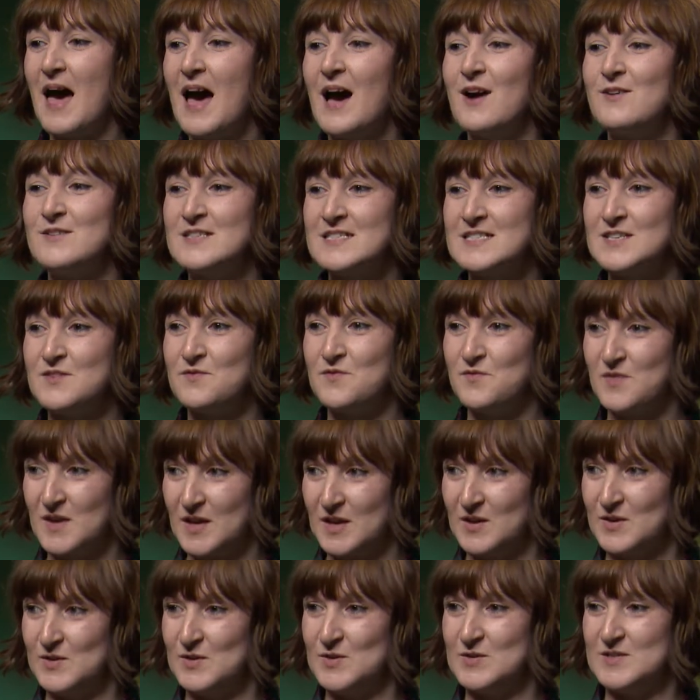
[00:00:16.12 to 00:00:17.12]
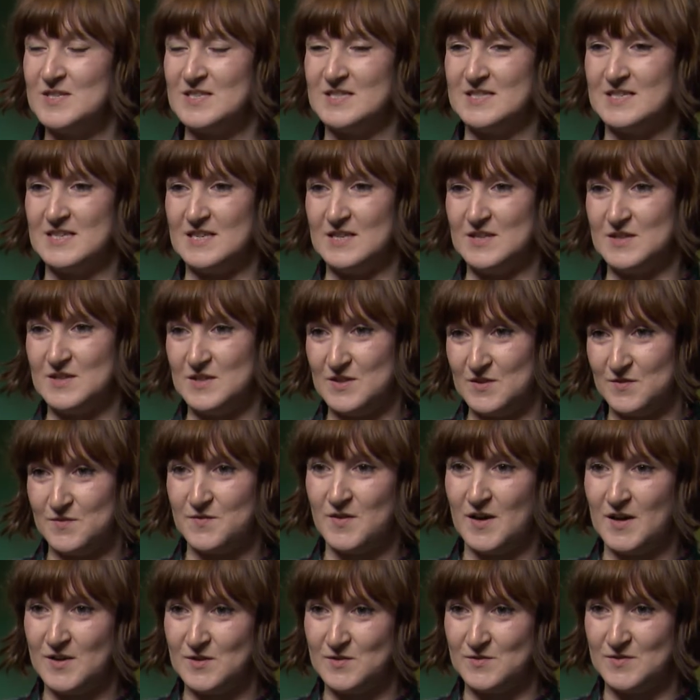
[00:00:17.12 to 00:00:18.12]
how does it feel to see the
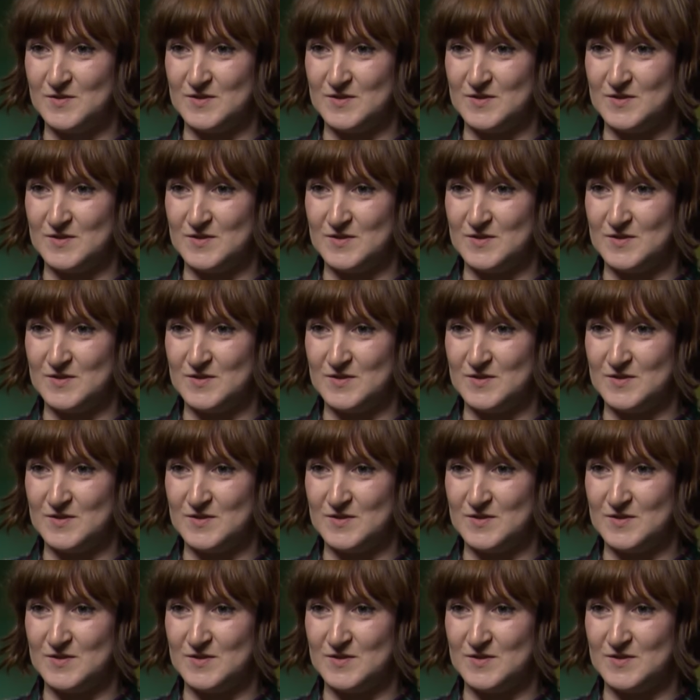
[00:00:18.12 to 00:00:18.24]
final